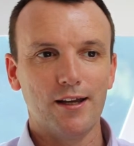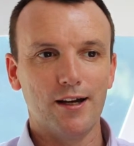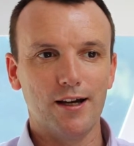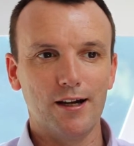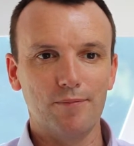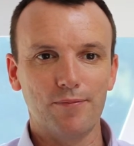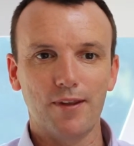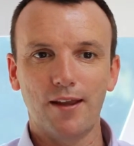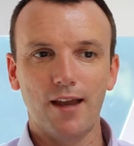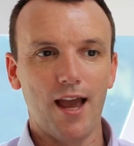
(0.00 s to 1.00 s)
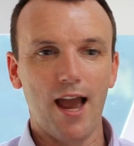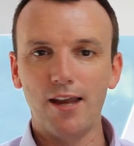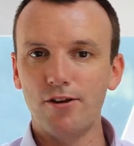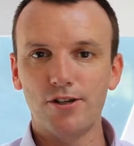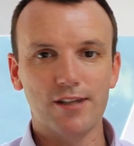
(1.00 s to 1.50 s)

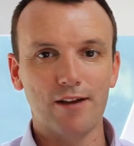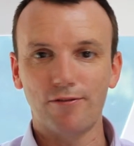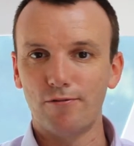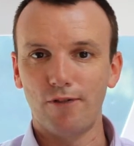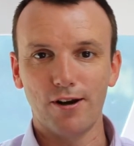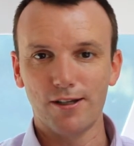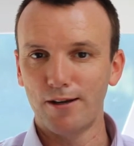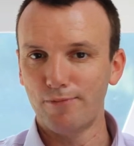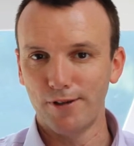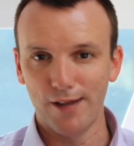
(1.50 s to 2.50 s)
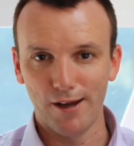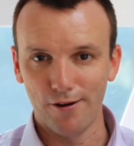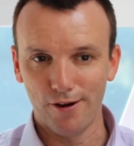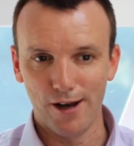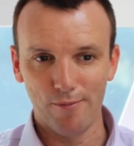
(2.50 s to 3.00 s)
and you just have to write something down
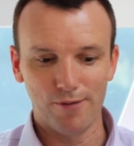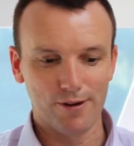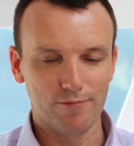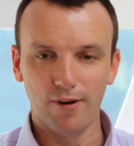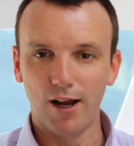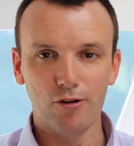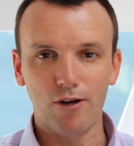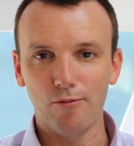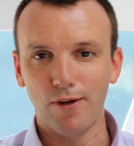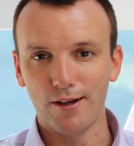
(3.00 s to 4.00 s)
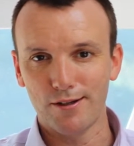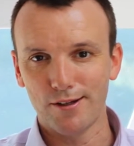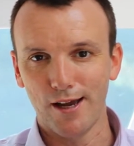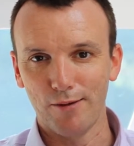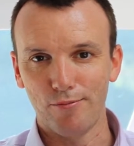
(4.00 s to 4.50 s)
on a napkin. A great way to
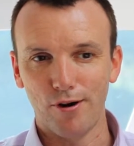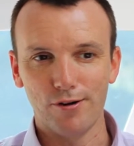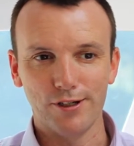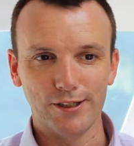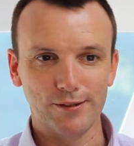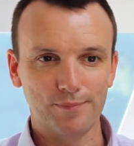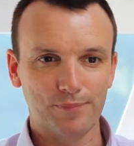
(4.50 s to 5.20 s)
start a project.